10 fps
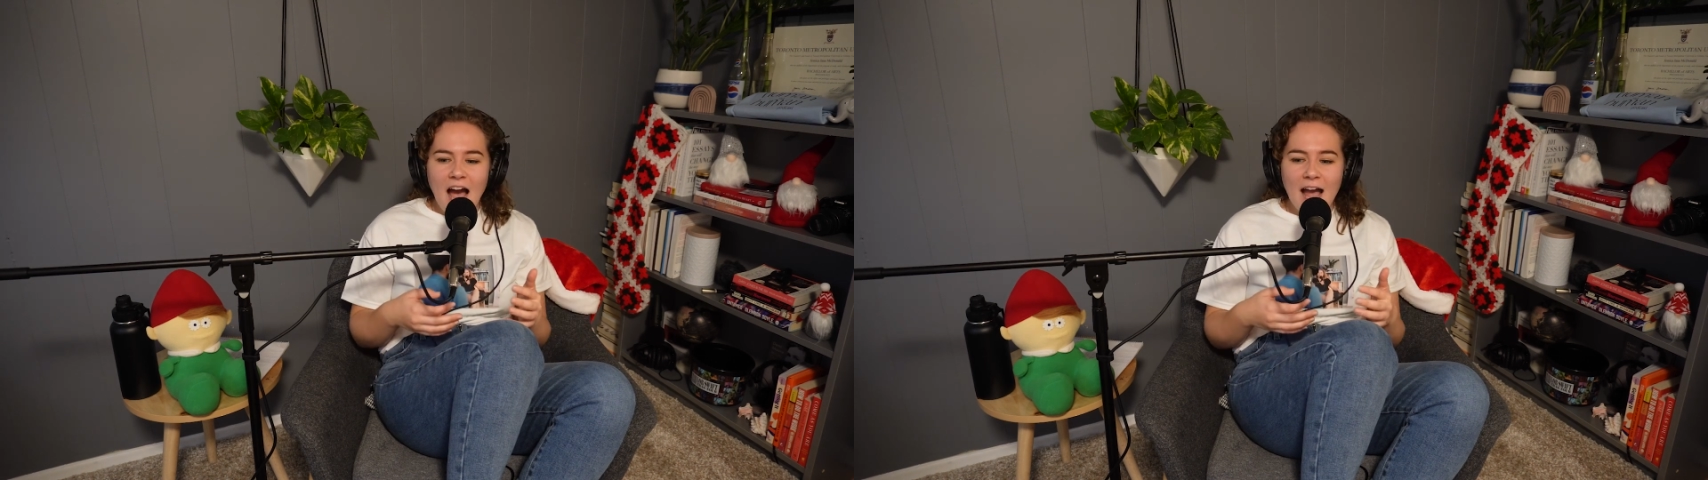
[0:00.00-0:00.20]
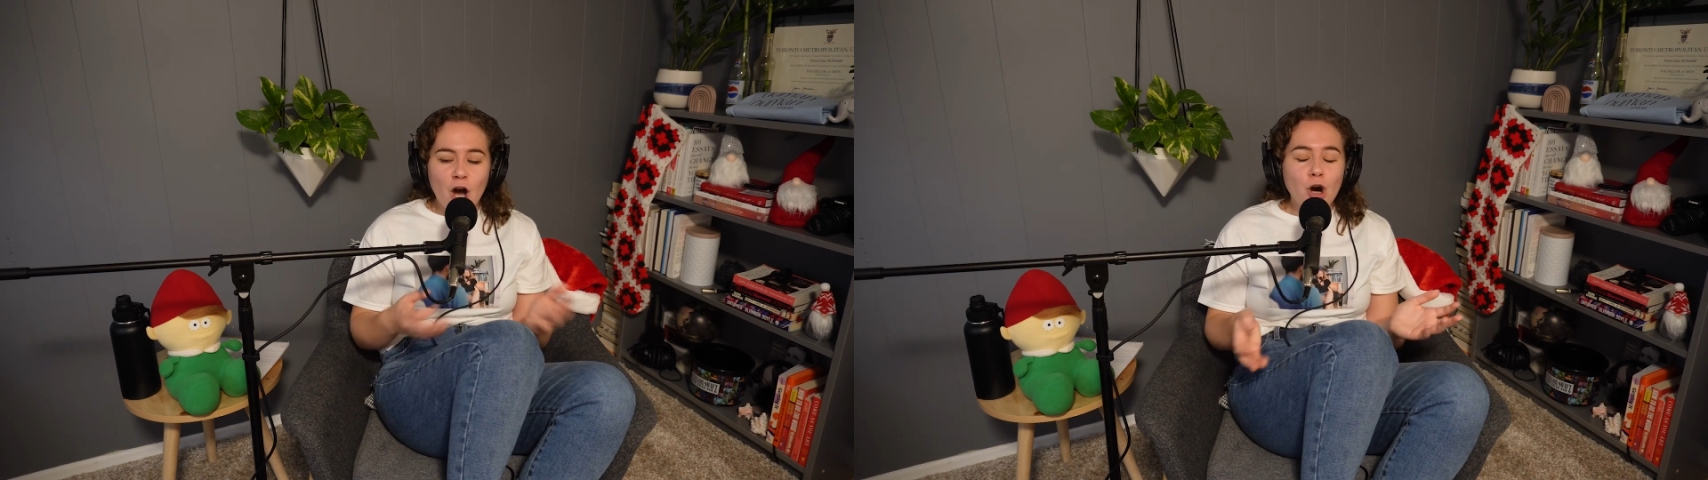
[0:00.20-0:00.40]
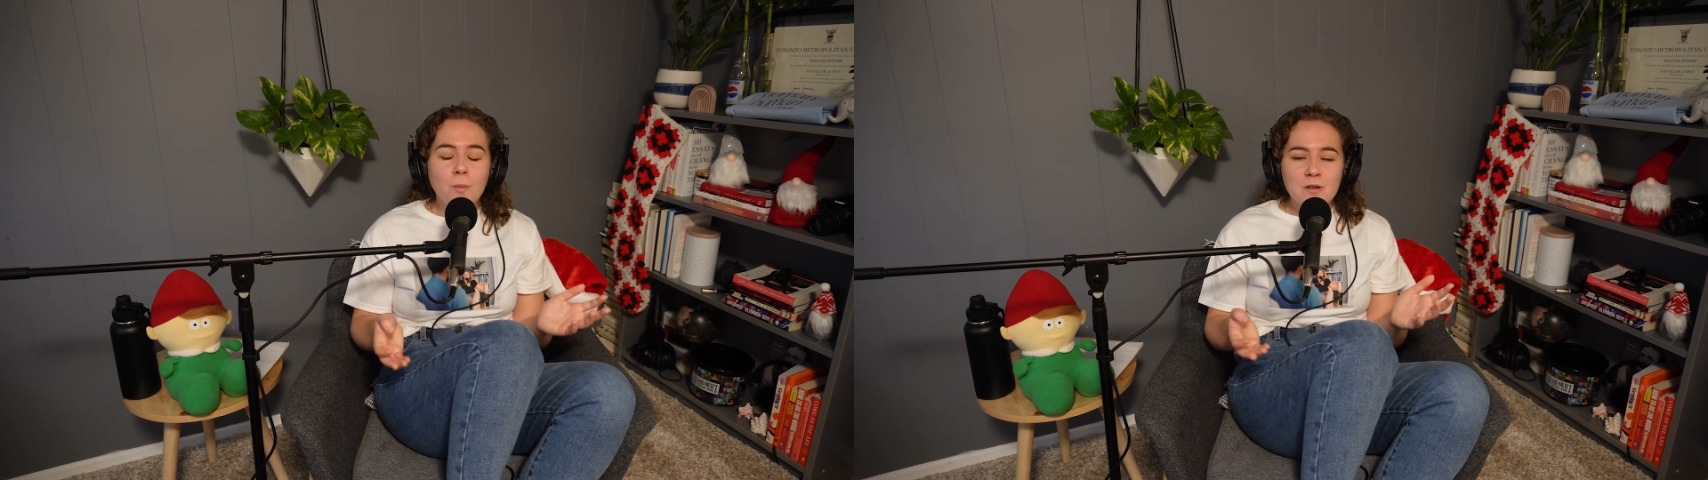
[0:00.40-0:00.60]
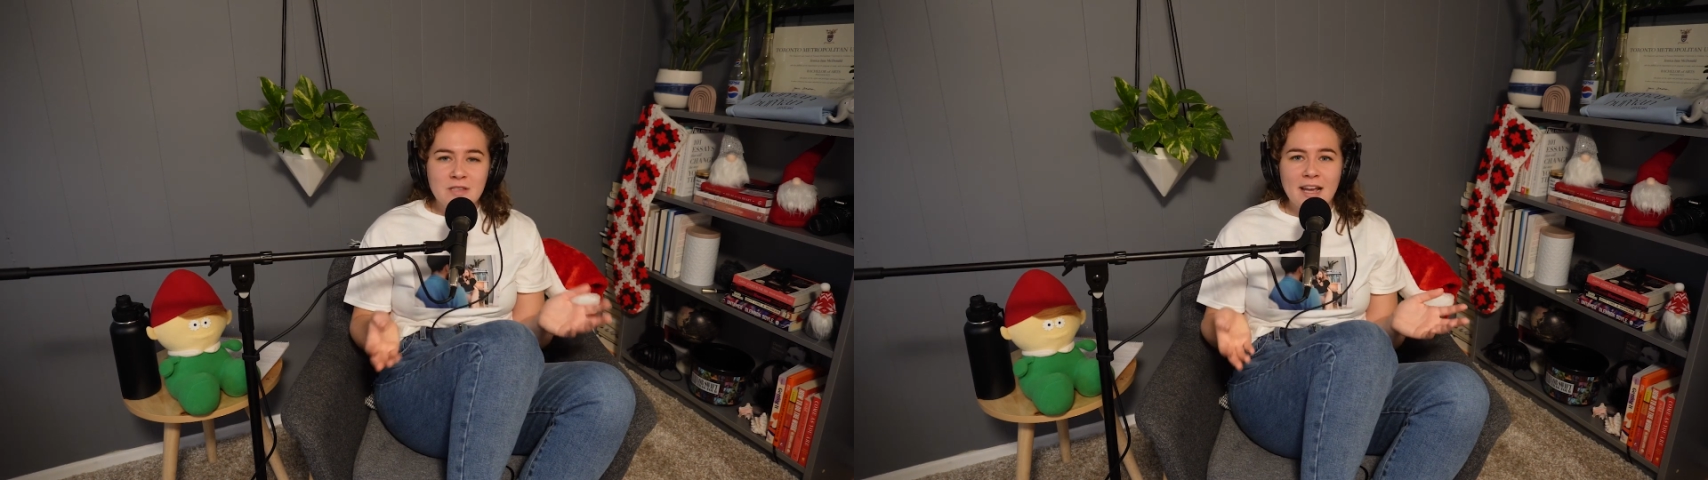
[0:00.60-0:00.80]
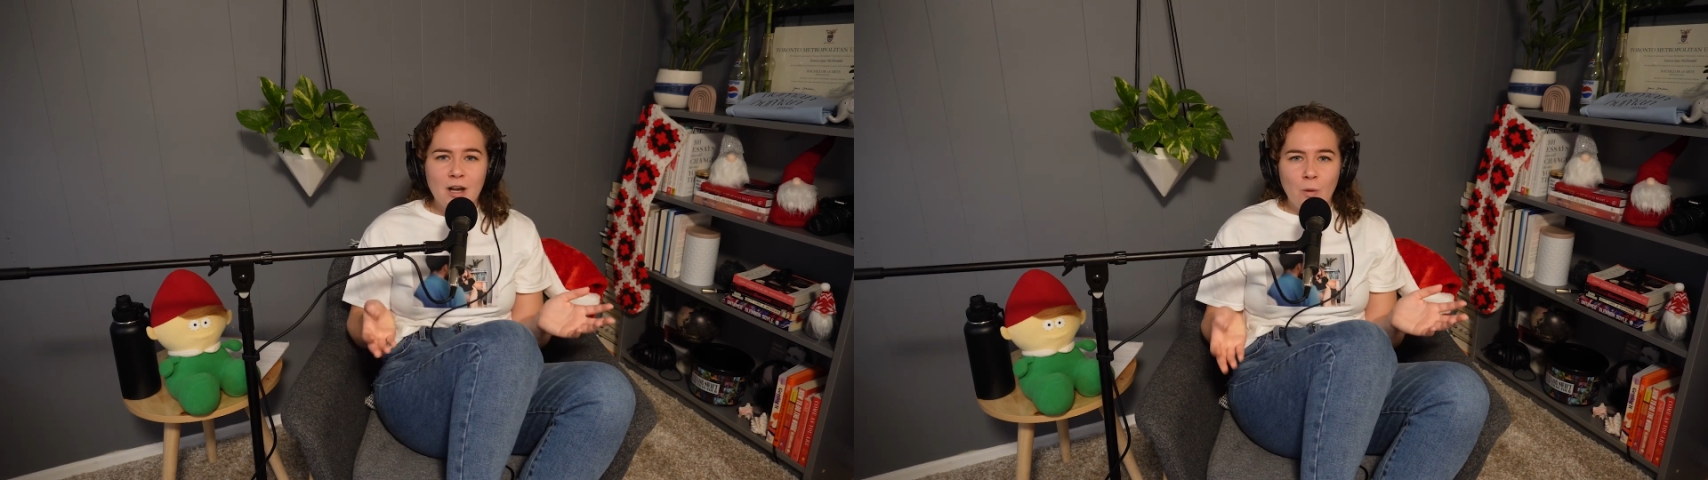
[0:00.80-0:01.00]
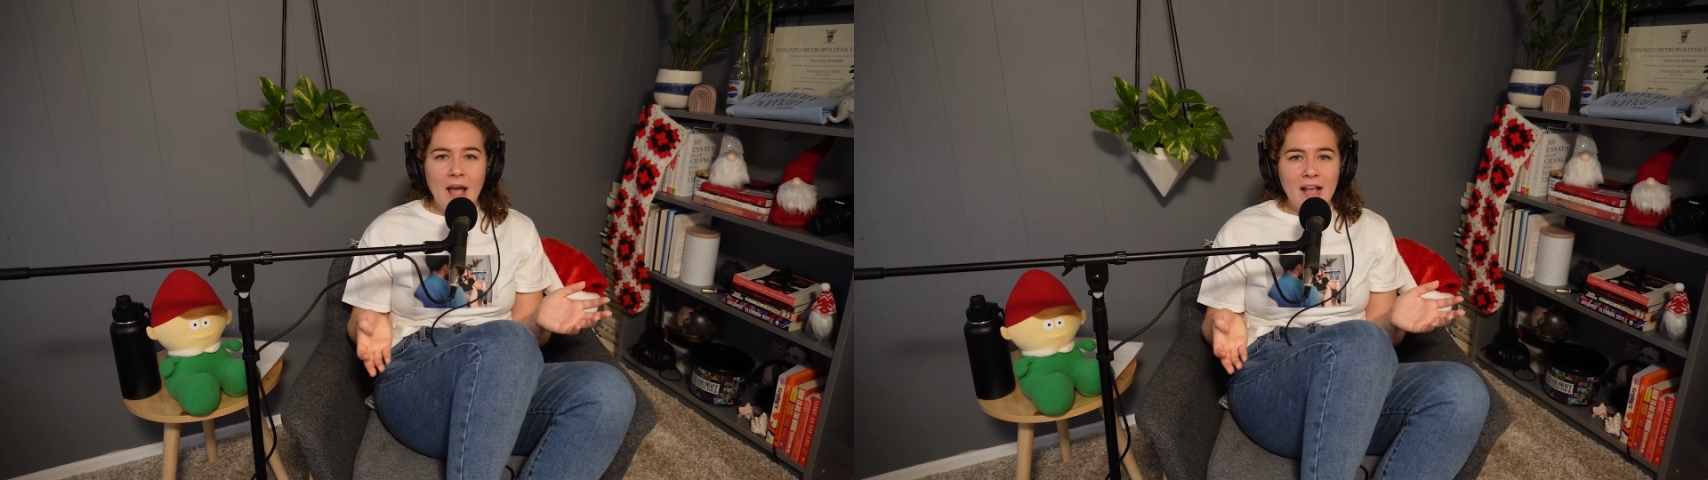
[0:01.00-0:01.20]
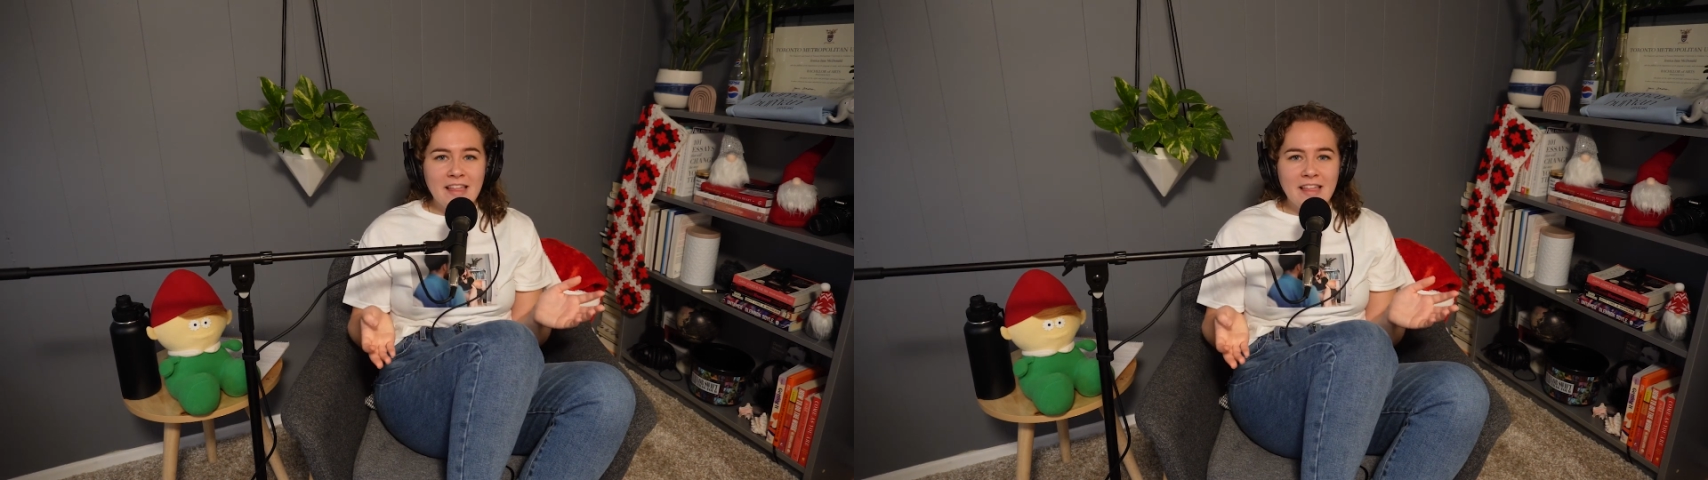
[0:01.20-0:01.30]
I hope you take away